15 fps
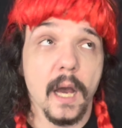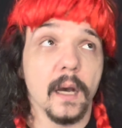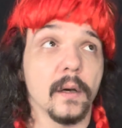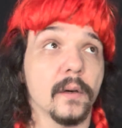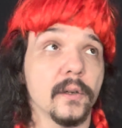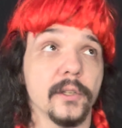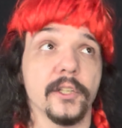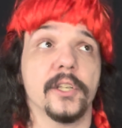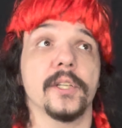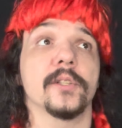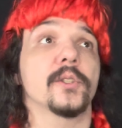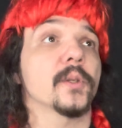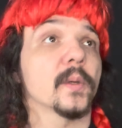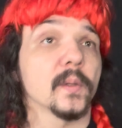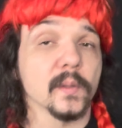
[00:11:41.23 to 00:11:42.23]

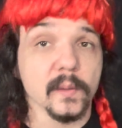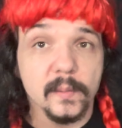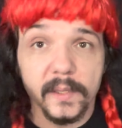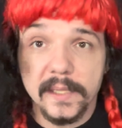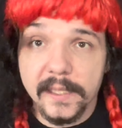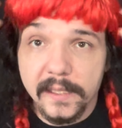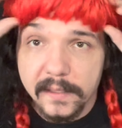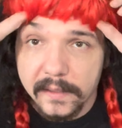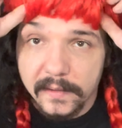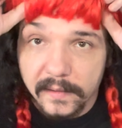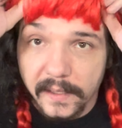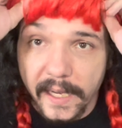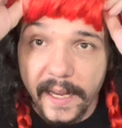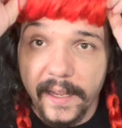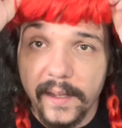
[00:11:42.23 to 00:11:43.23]
uncontrollably.
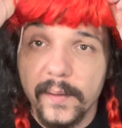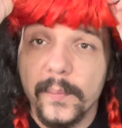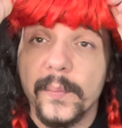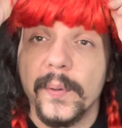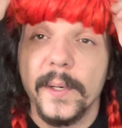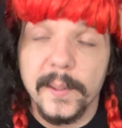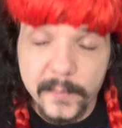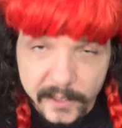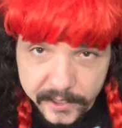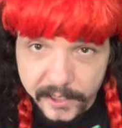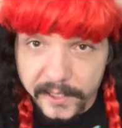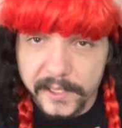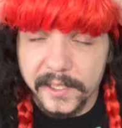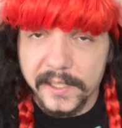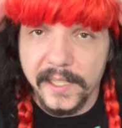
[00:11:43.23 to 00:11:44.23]
Like, pretty much
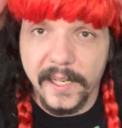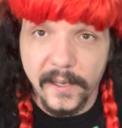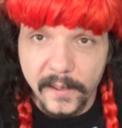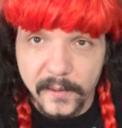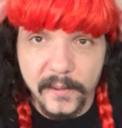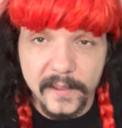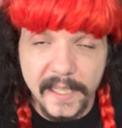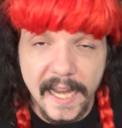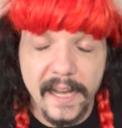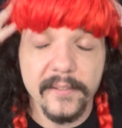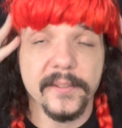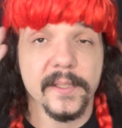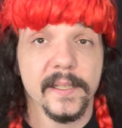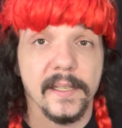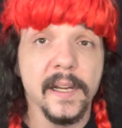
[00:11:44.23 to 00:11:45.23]
hysterical
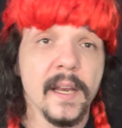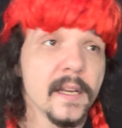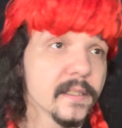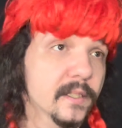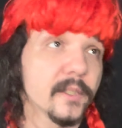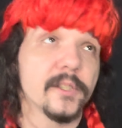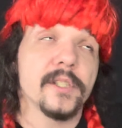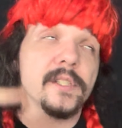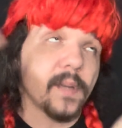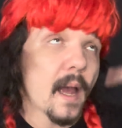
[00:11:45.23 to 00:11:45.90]
laughter. So she's